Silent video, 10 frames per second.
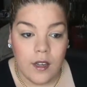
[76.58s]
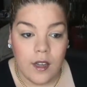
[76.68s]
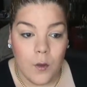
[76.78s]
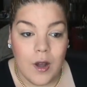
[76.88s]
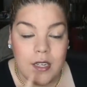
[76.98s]

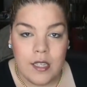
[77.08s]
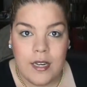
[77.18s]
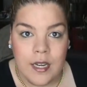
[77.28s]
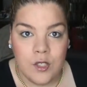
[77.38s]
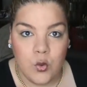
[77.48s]
I want to say
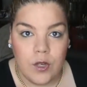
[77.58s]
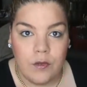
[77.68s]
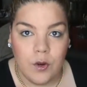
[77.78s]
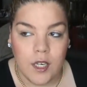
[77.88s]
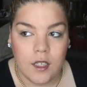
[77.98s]

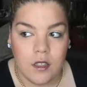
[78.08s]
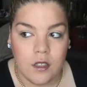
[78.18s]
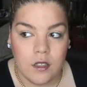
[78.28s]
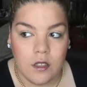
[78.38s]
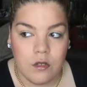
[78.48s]
9:24.
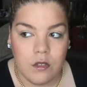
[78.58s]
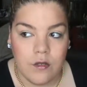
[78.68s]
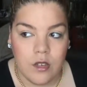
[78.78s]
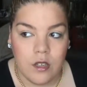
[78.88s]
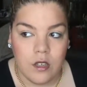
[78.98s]

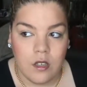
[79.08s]
9:24.